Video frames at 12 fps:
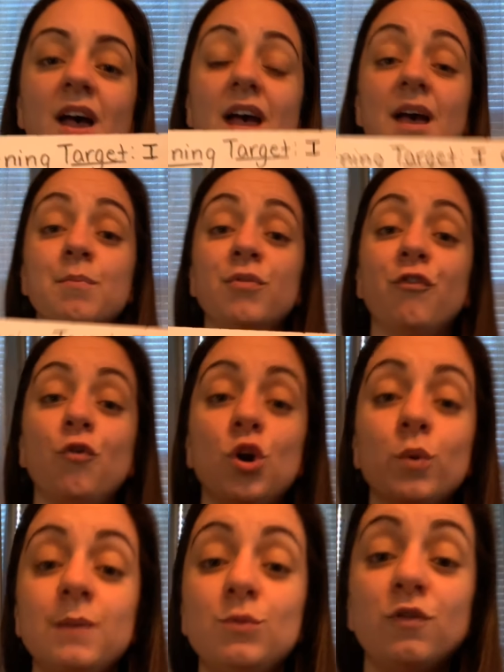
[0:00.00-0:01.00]
And before
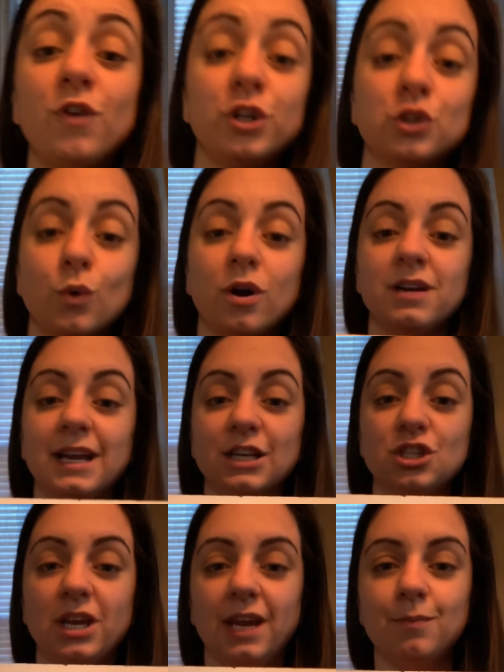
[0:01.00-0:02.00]
we move on to our next
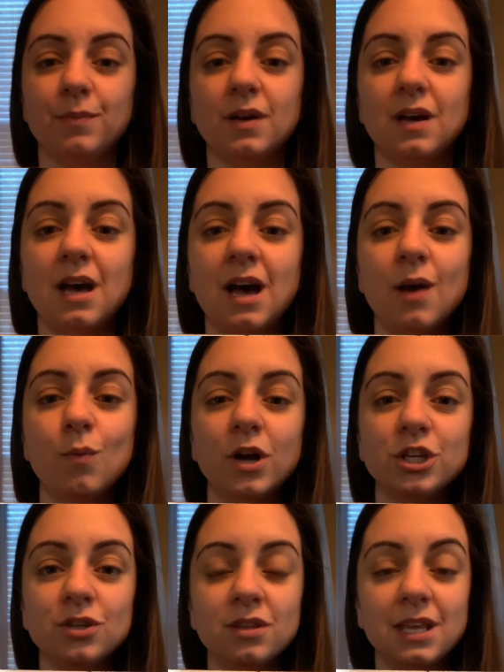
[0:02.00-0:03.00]
shape, I
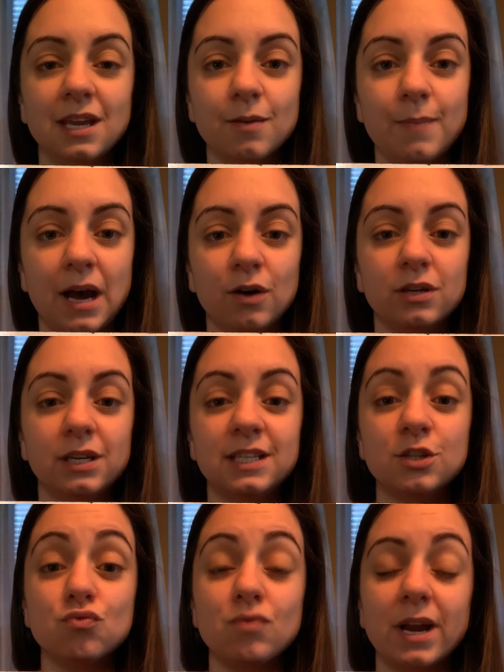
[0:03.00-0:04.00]
want you to think about, is
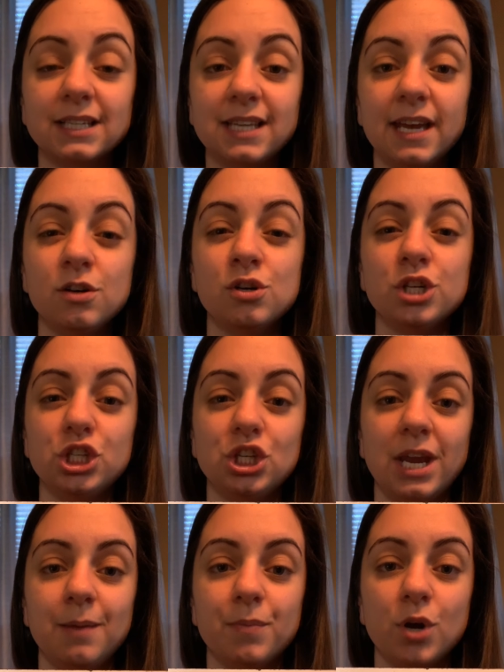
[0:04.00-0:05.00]
a rectangle a
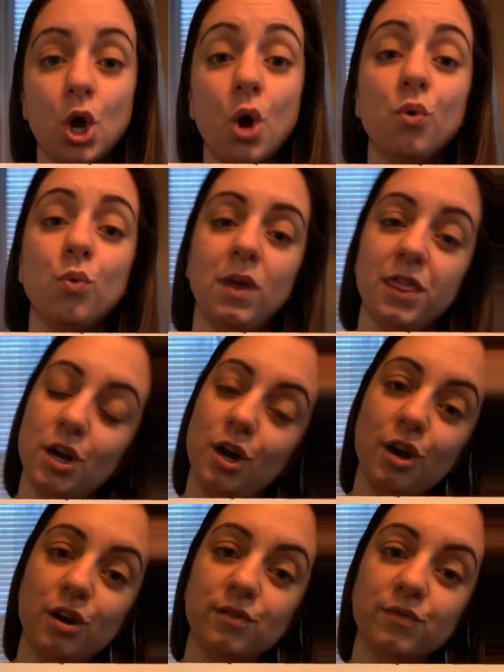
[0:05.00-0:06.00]
shape with a
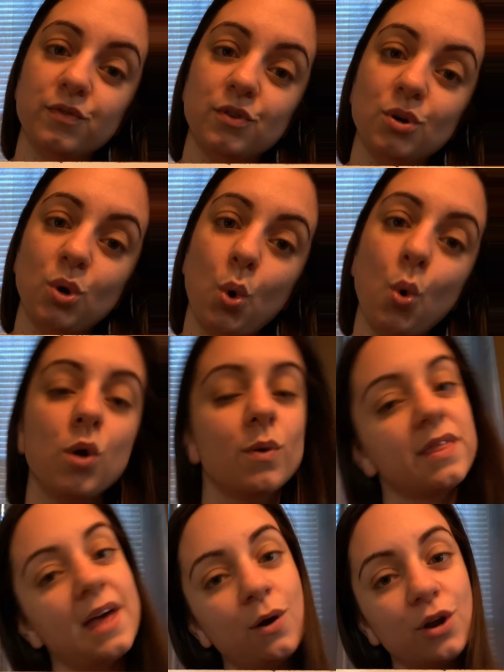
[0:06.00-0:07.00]
curve or
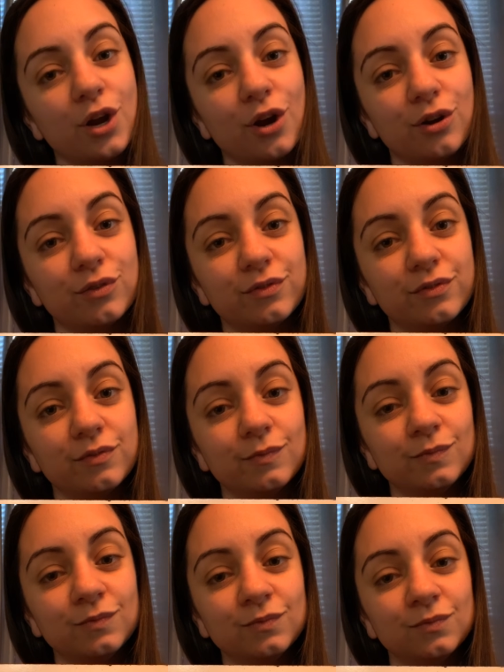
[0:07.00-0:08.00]
without a curve?
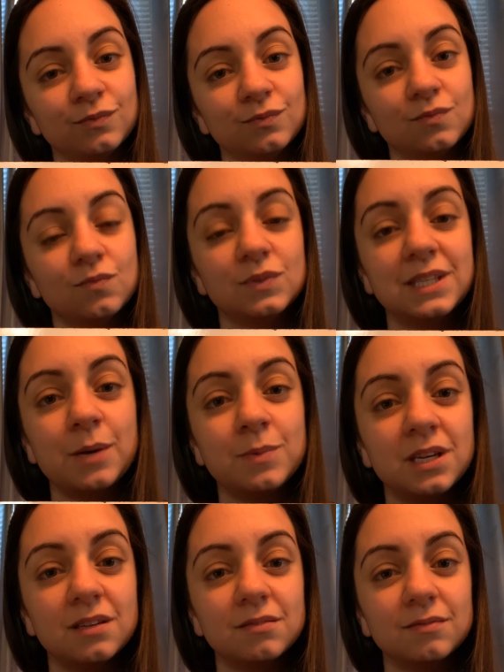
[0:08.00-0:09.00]
Tell
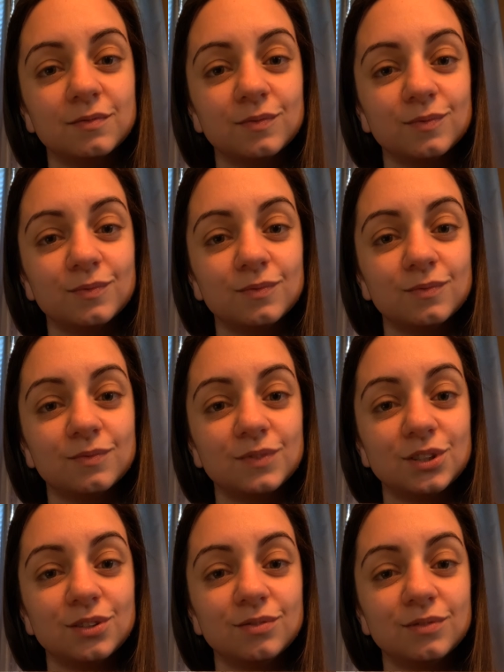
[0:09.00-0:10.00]
me.
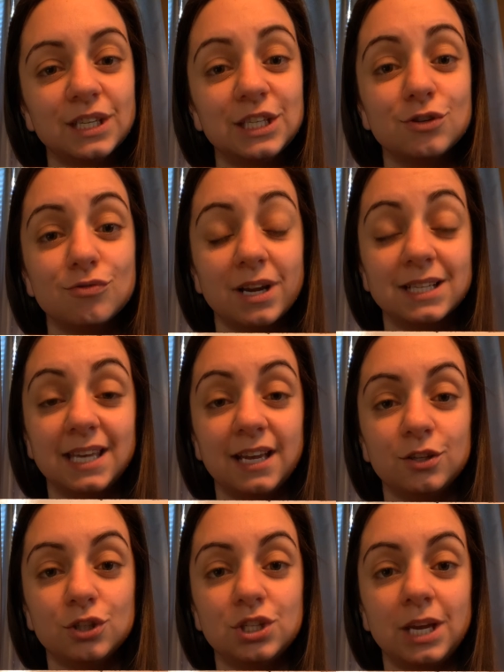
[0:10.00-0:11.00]
Is a
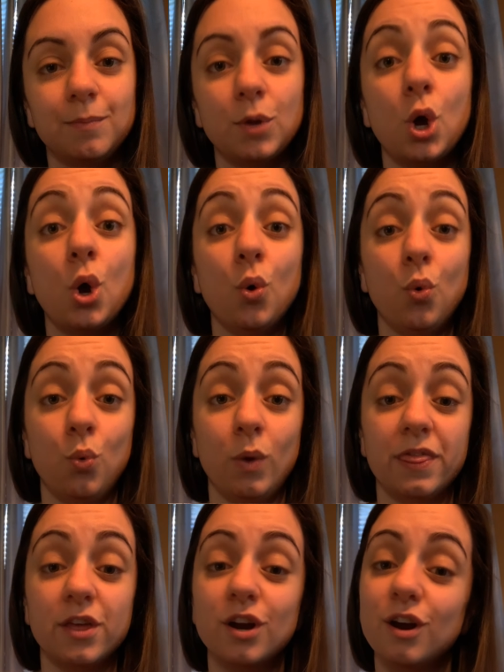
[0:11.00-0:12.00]
rectangle a shape
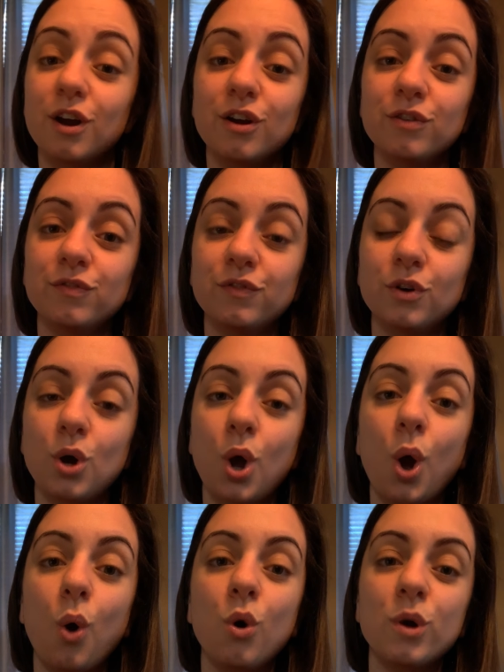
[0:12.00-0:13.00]
with a curve
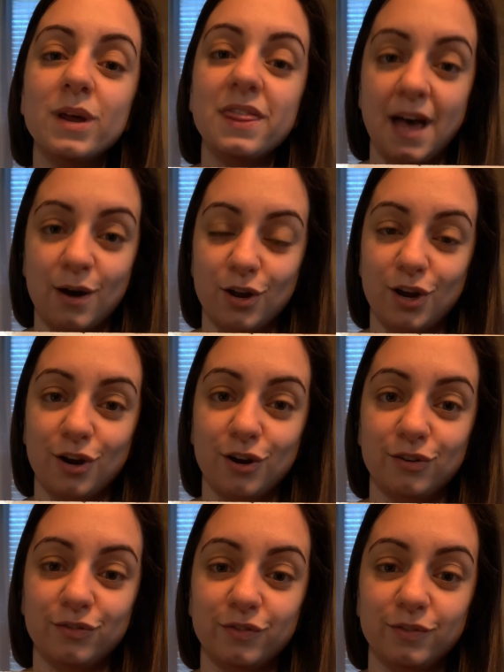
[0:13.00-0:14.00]
or without a
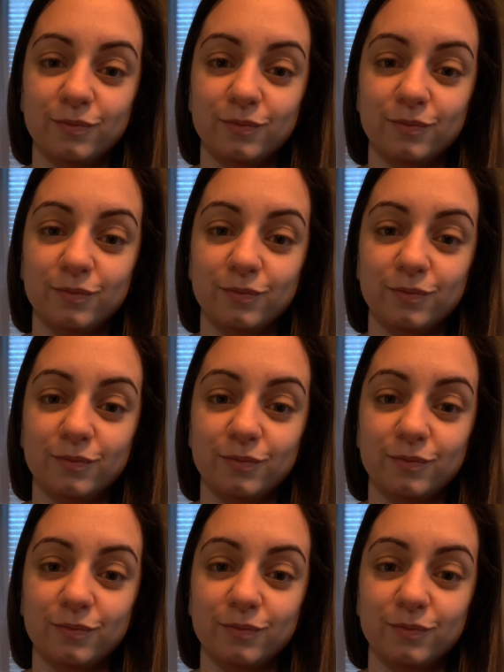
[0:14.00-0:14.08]
curve?